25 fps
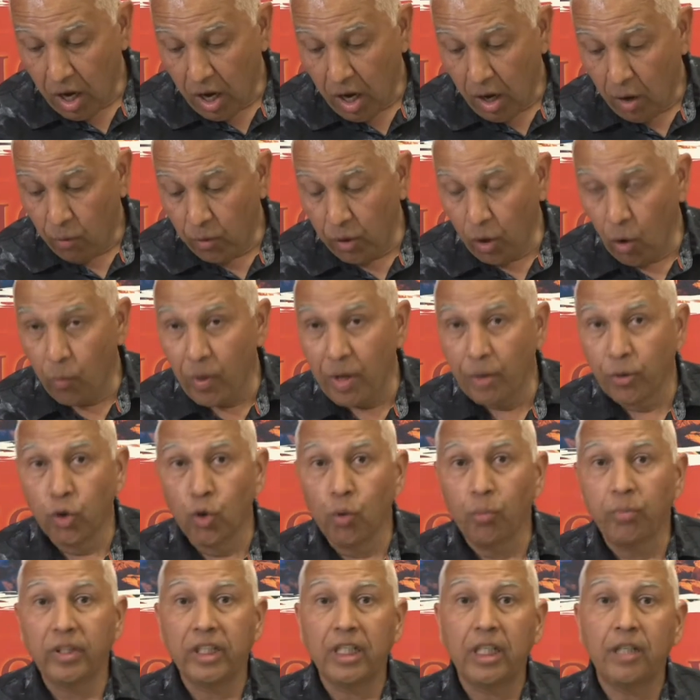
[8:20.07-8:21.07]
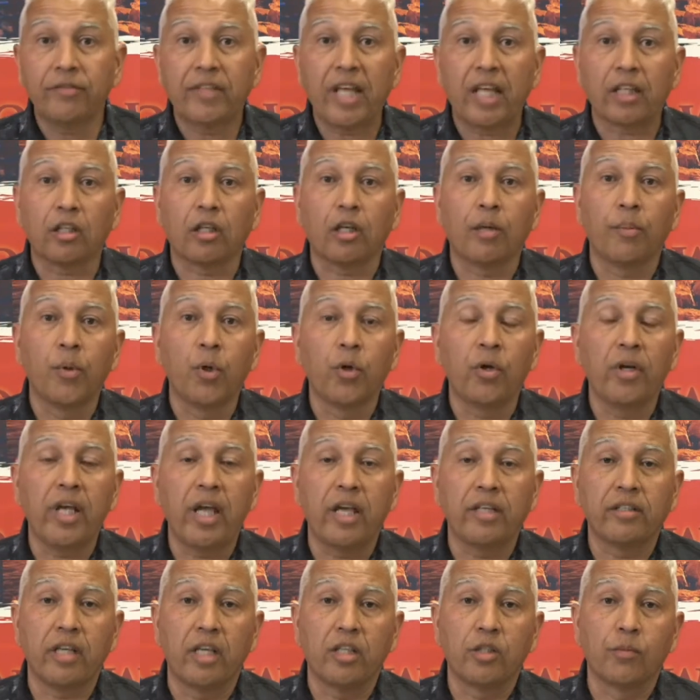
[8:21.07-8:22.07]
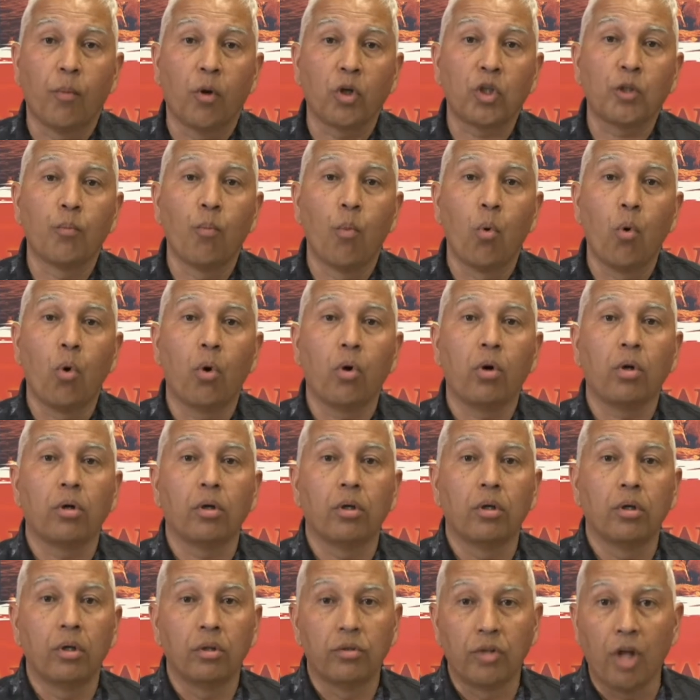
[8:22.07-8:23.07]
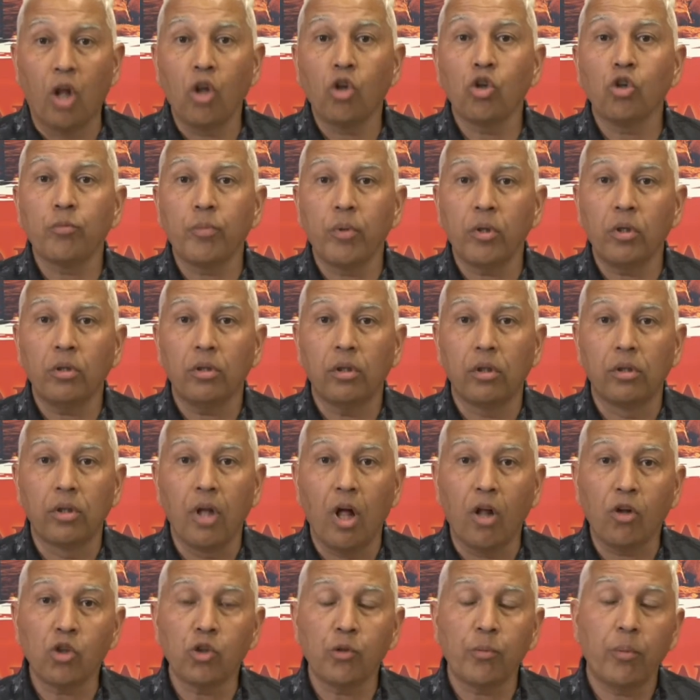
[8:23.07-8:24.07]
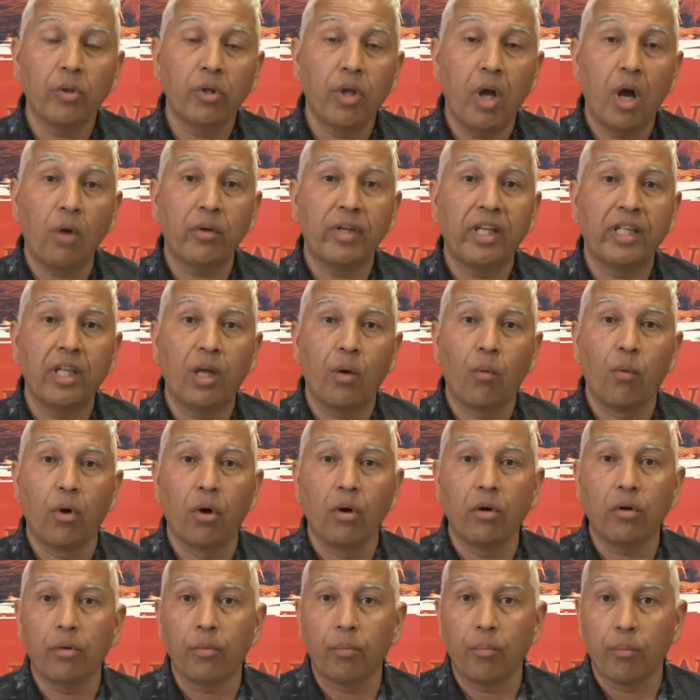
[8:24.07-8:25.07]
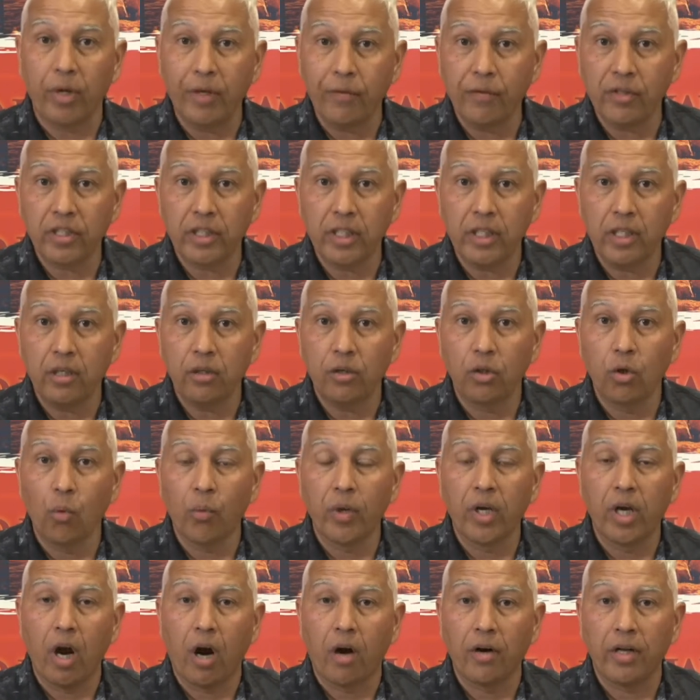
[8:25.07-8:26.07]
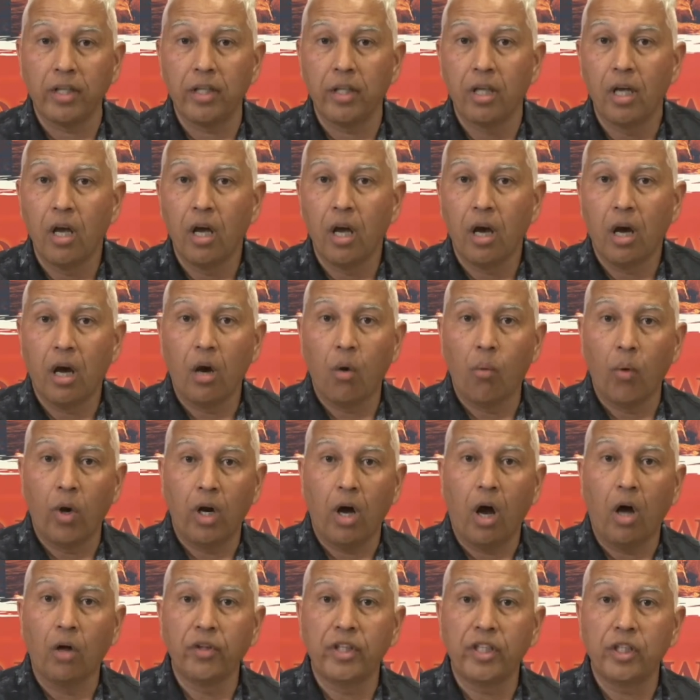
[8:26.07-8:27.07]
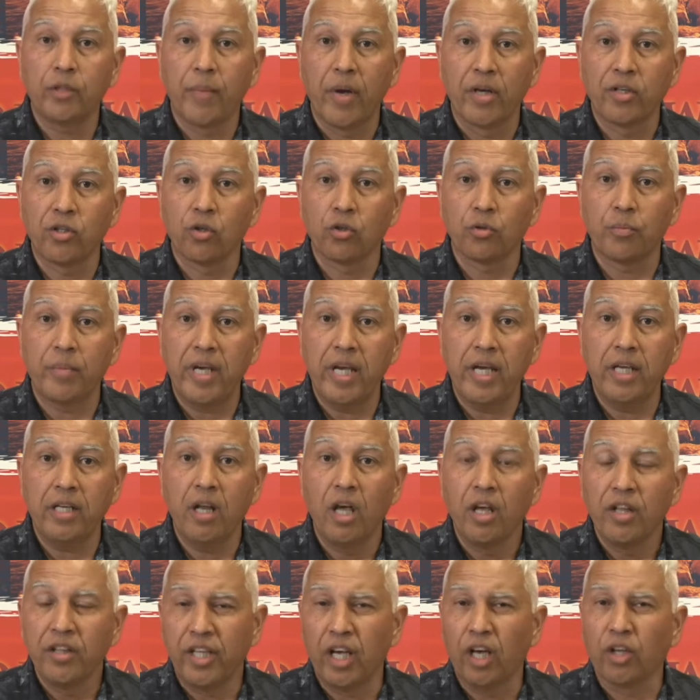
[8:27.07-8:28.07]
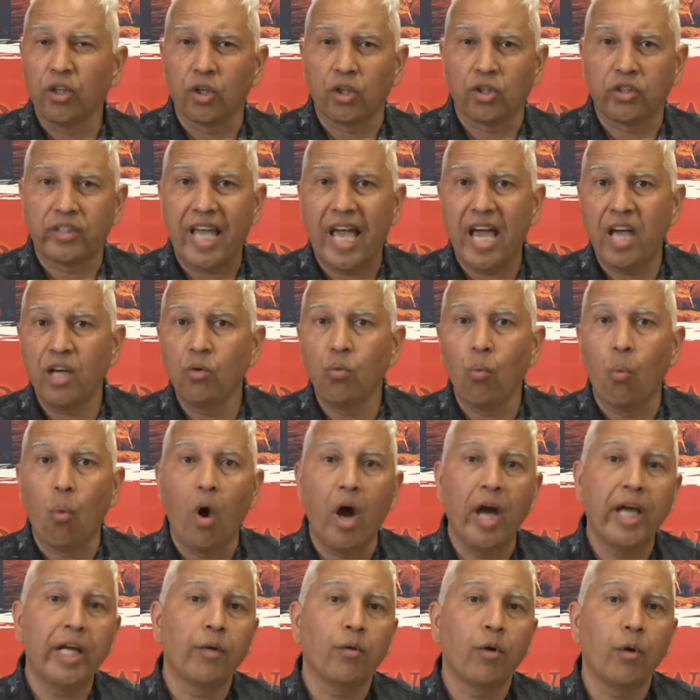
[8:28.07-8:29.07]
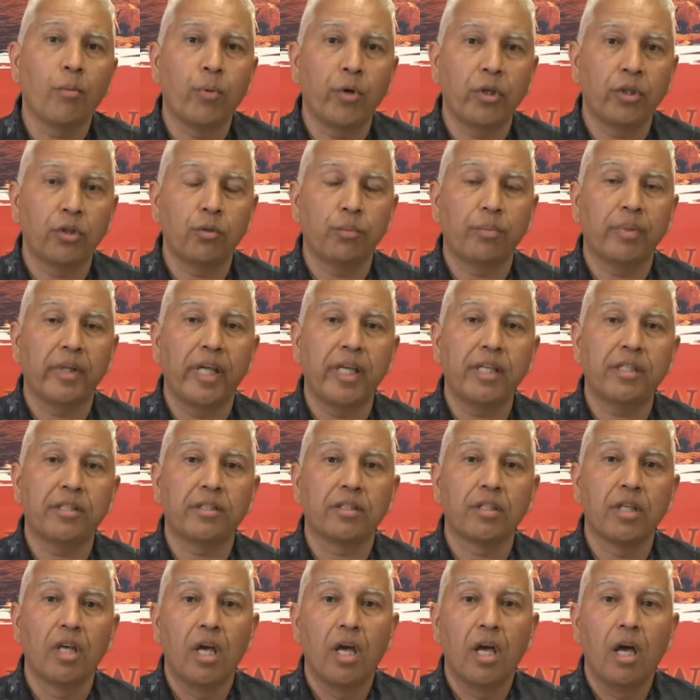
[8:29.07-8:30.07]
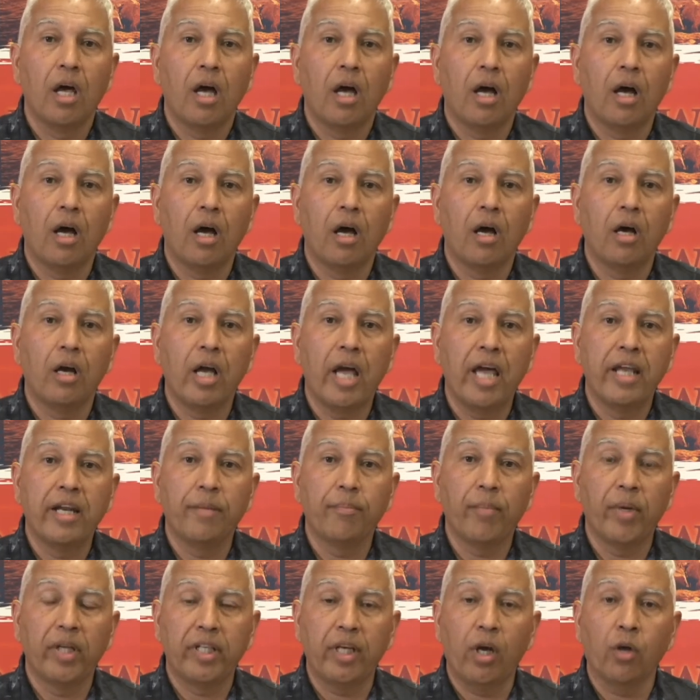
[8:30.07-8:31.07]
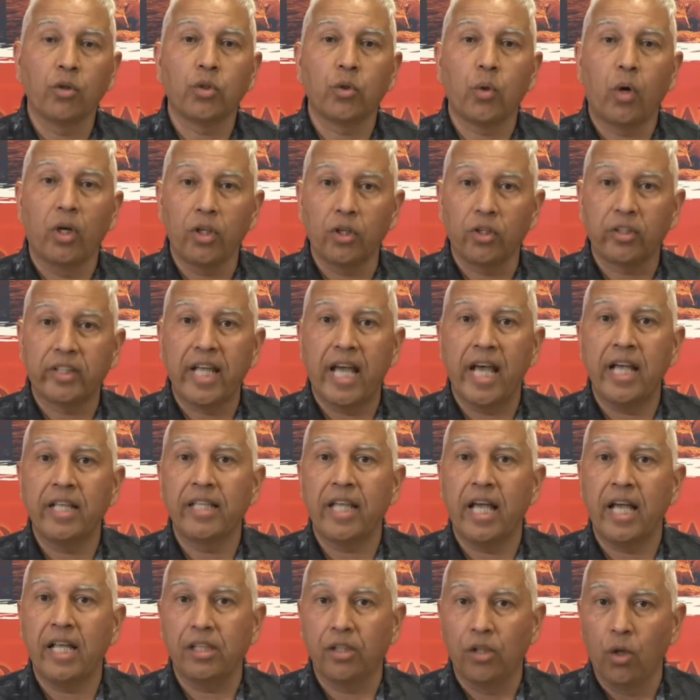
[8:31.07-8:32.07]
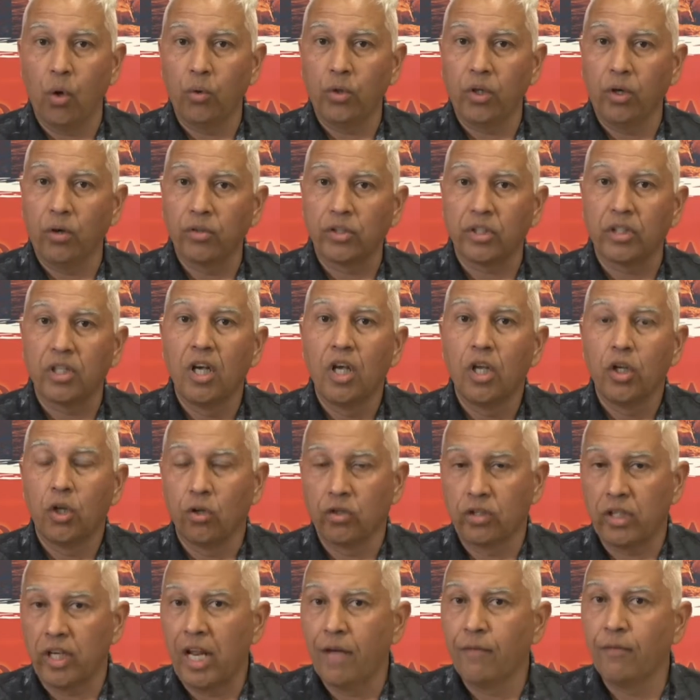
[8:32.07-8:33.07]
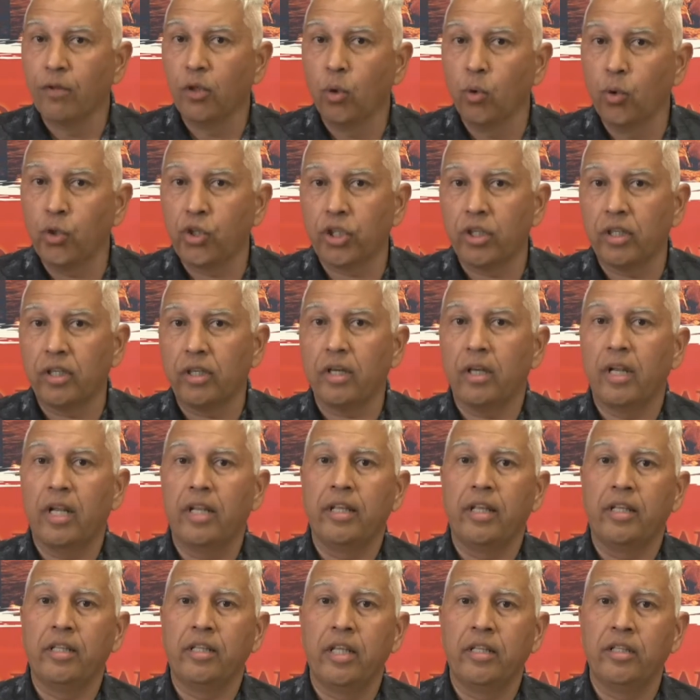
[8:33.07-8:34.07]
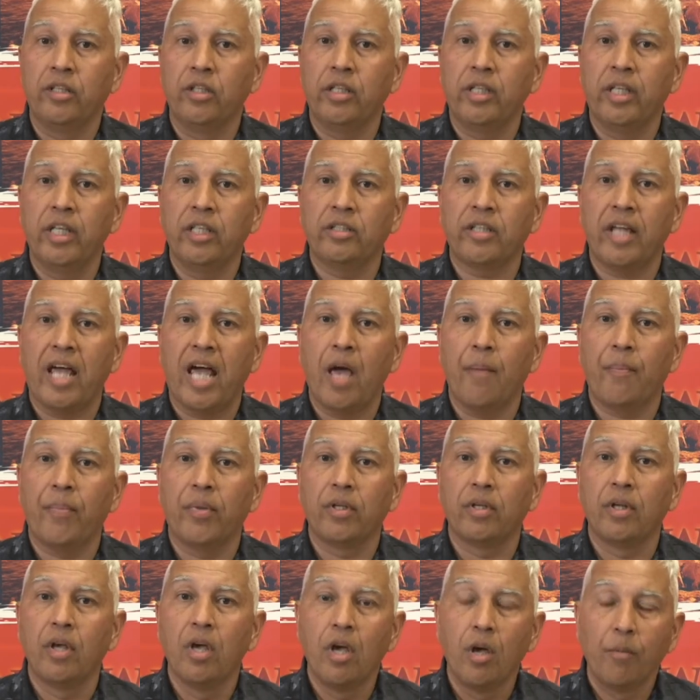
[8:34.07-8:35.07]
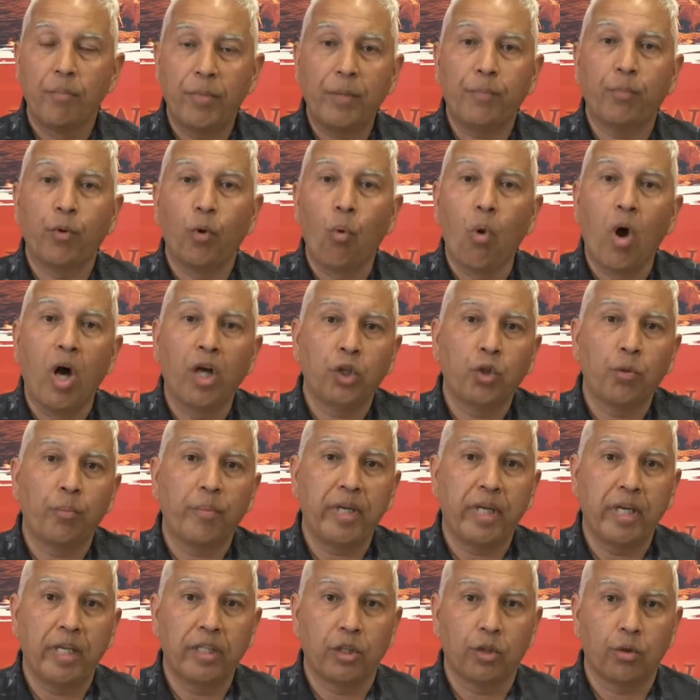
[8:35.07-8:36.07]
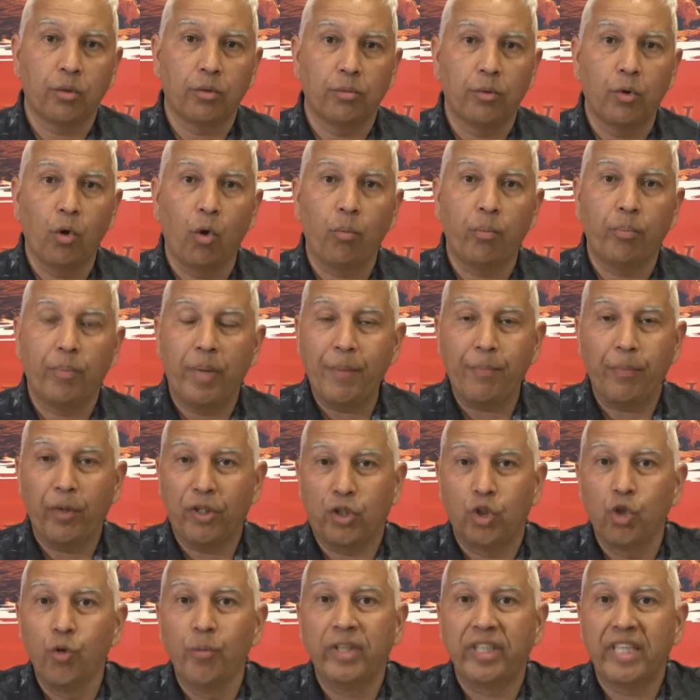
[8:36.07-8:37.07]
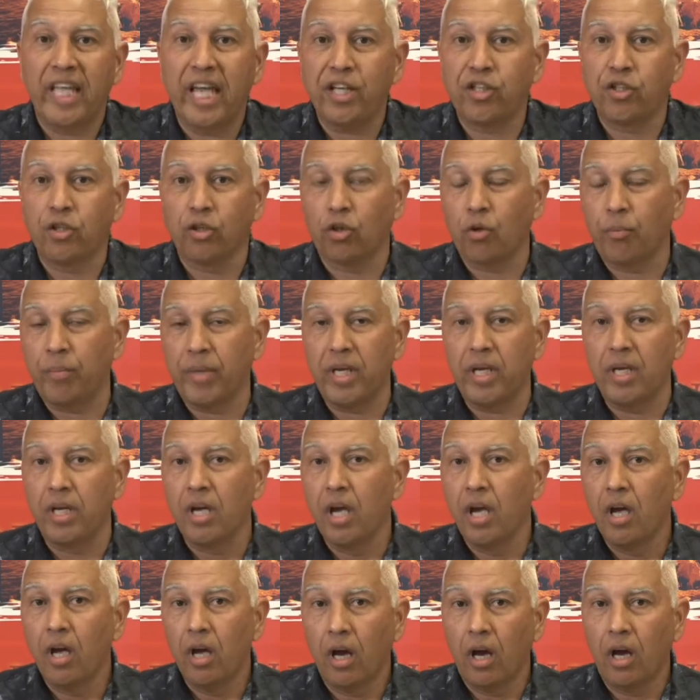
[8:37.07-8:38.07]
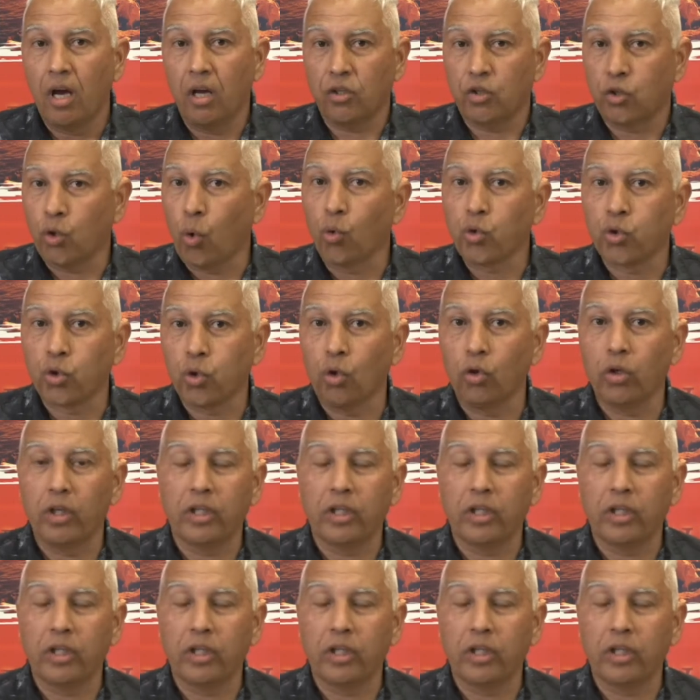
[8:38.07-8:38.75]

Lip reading: We do believe that the community is much more knowledgeable now than they were previously, regarding what all these measures mean. They understand why they were put into place, but they also understand that there's an evolution that needs to happen. People want to be it's human nature to be social.